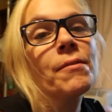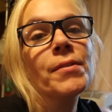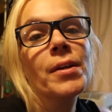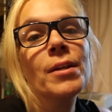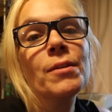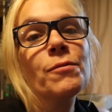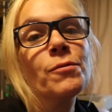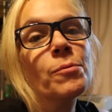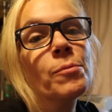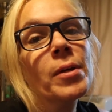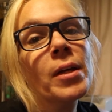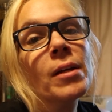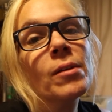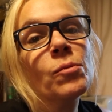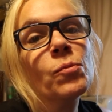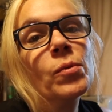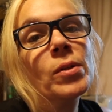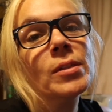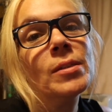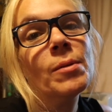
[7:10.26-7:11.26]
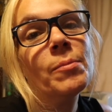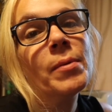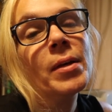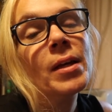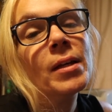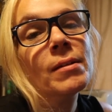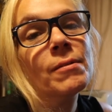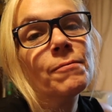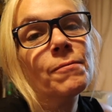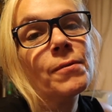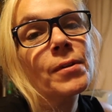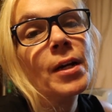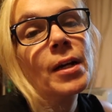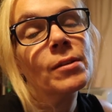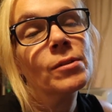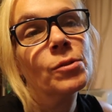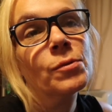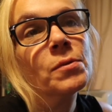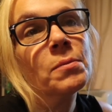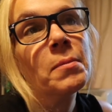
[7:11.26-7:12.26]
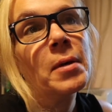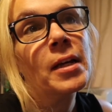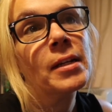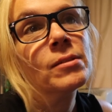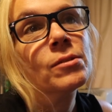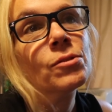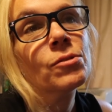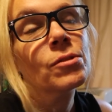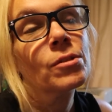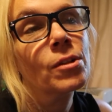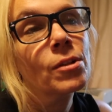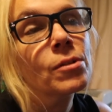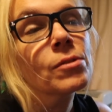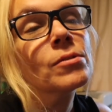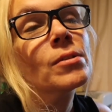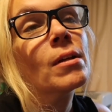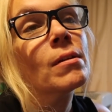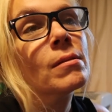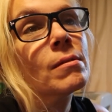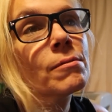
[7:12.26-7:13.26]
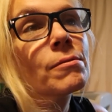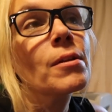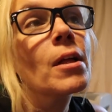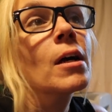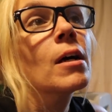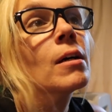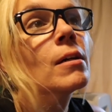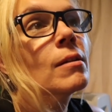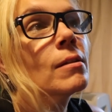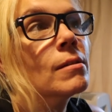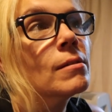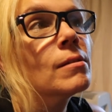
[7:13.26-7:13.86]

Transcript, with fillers: got ready for bed and went to bed and forgot to remind her to close out the vlog.